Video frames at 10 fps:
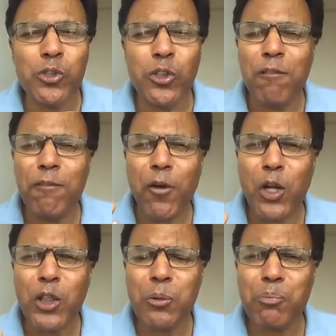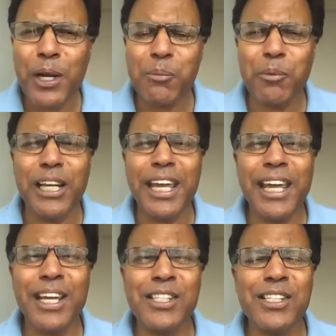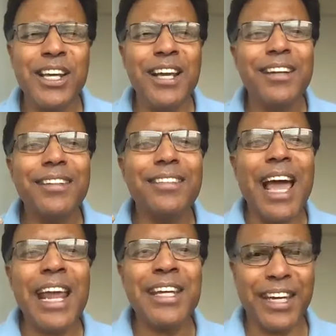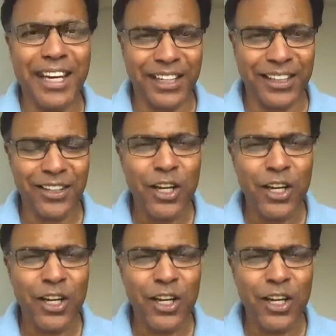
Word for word: So, the fourth principle is thanking.